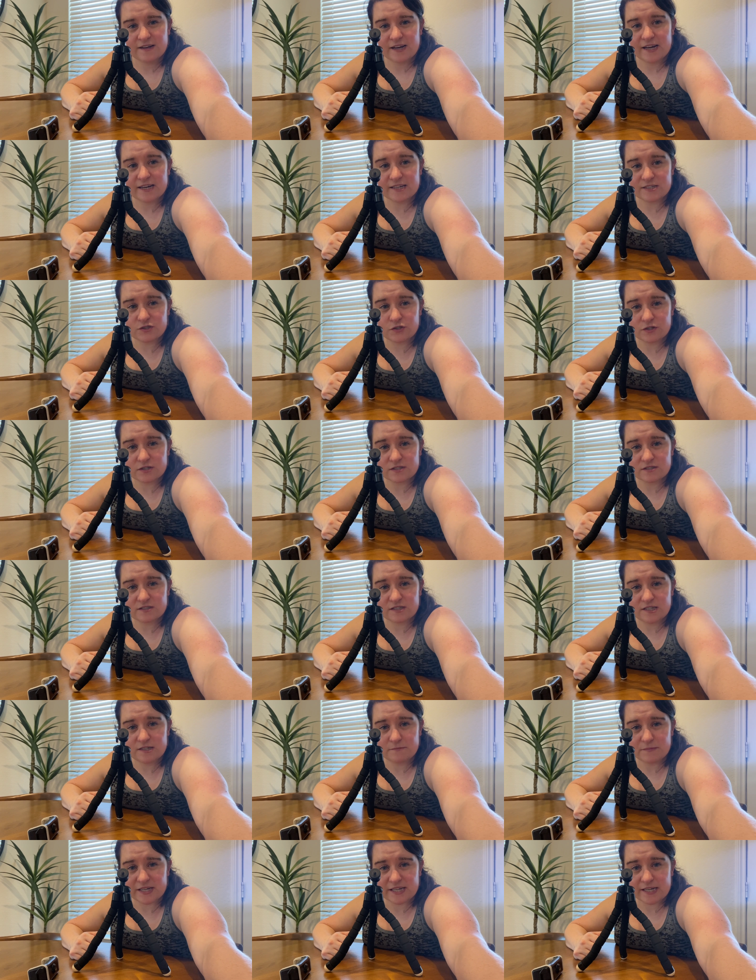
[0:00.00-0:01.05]
And as you can
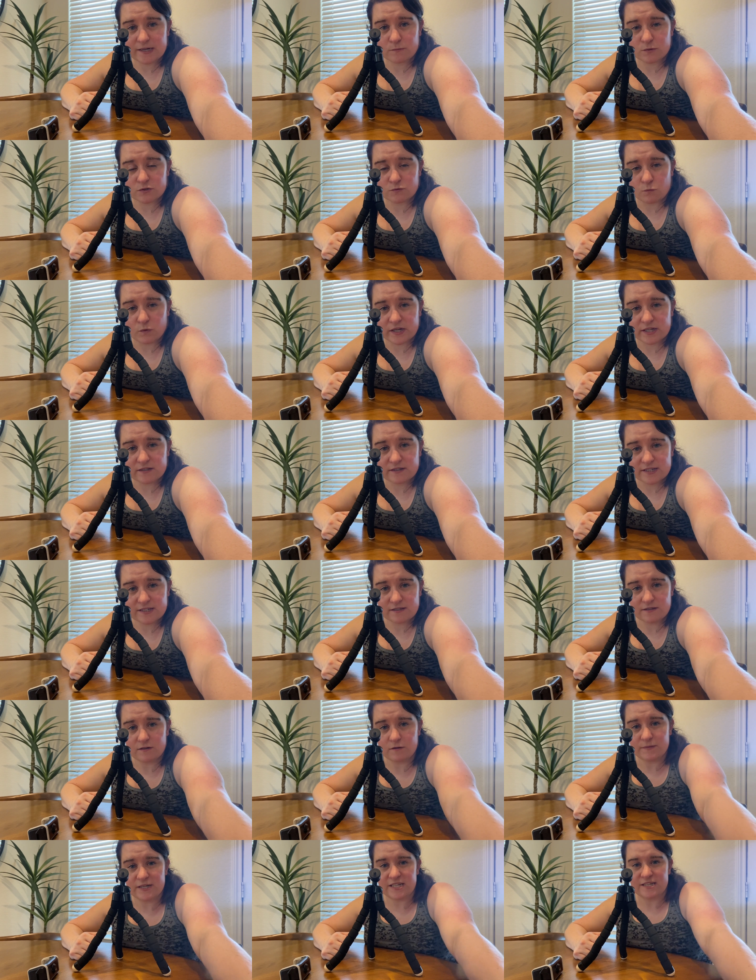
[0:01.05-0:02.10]
see, my camera's wiggling a
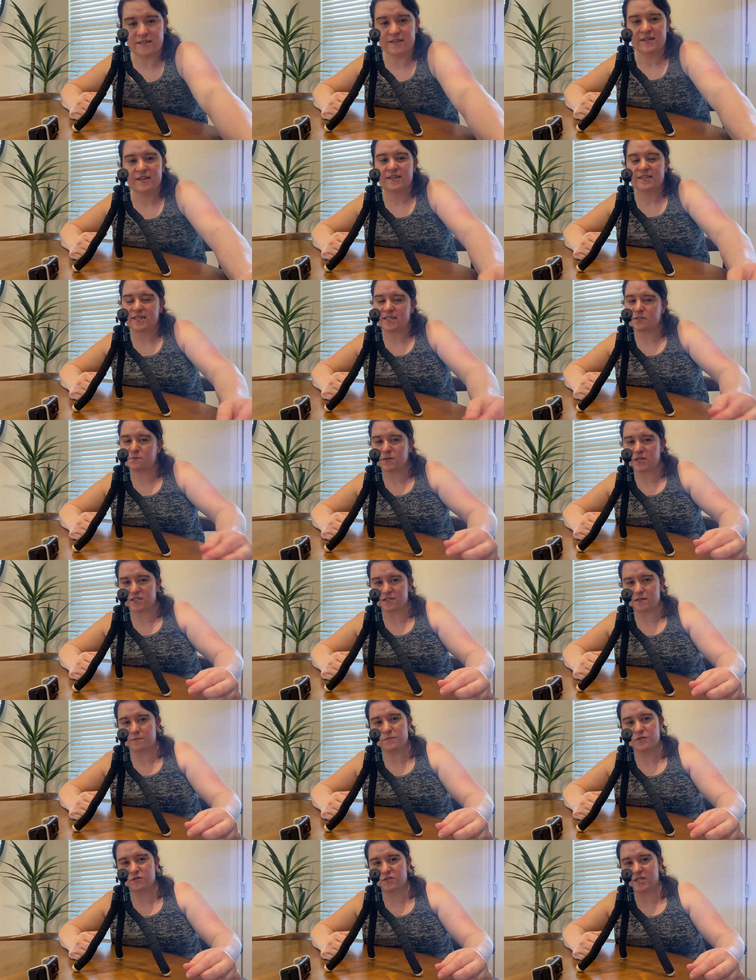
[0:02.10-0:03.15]
little bit. That's because
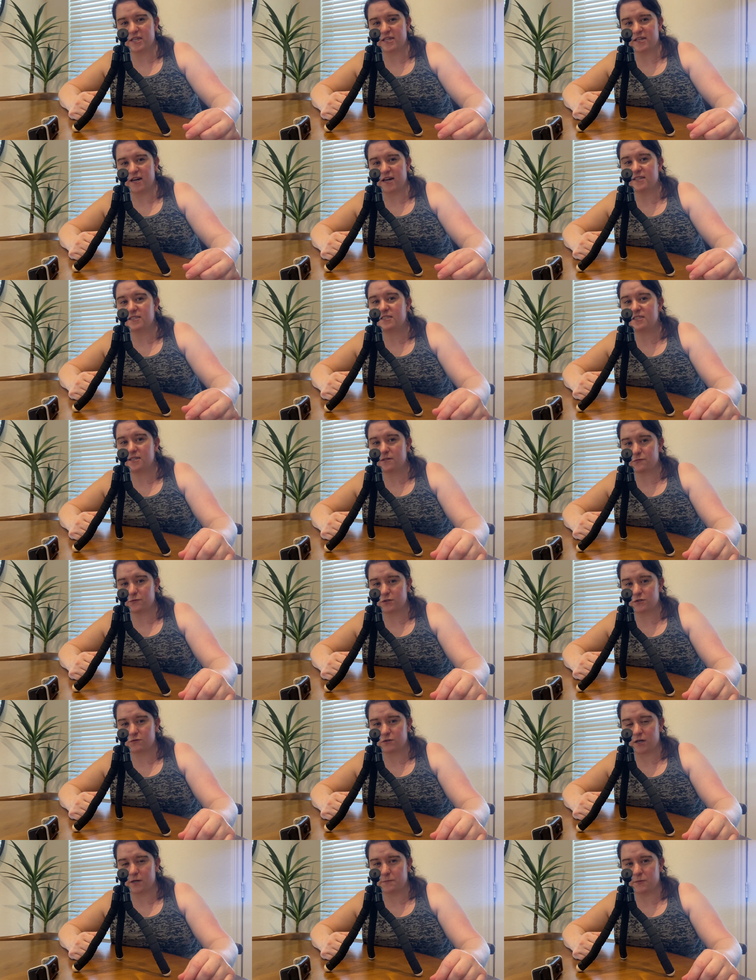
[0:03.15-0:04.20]
I'm using a
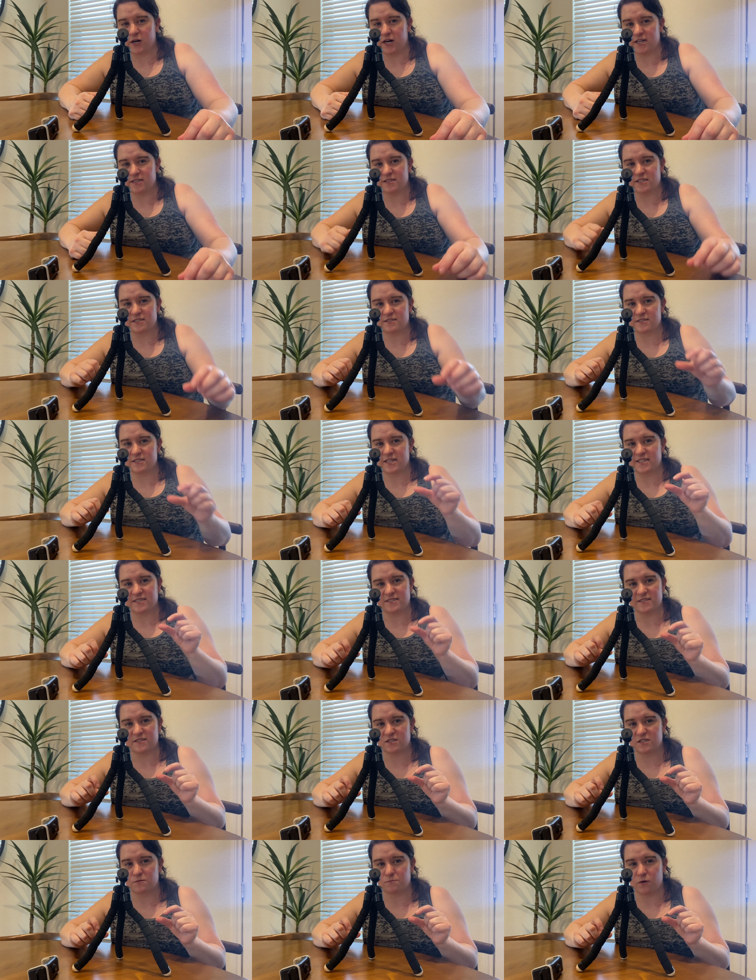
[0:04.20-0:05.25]
different tripod that's nice
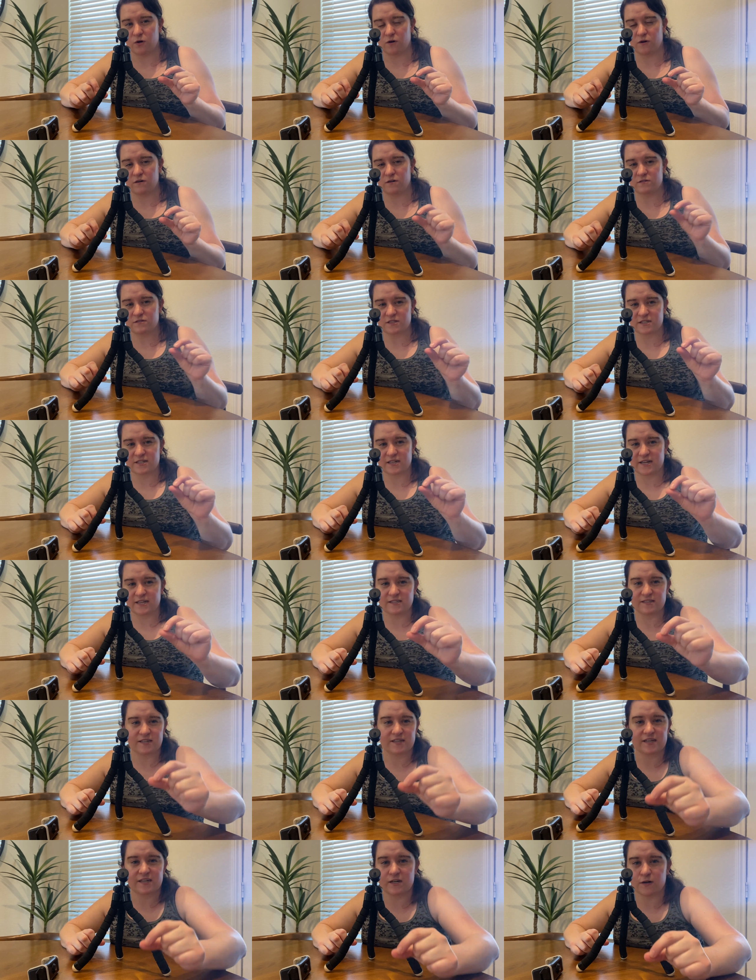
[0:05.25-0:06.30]
and small, the
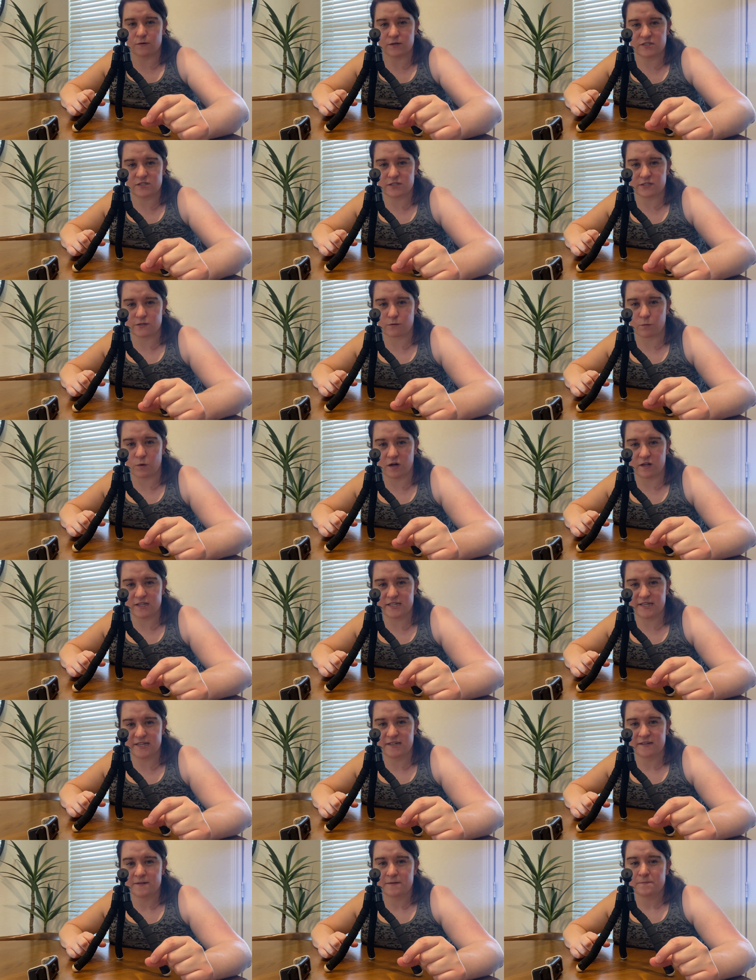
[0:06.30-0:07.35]
kind that can go into your
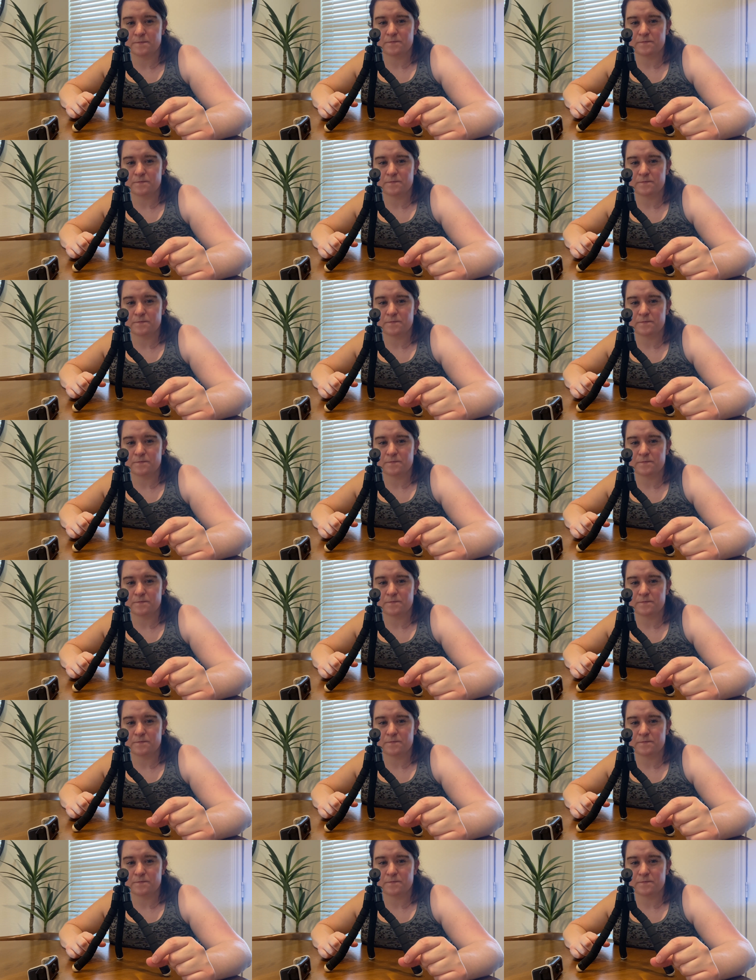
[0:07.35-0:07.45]
wallet.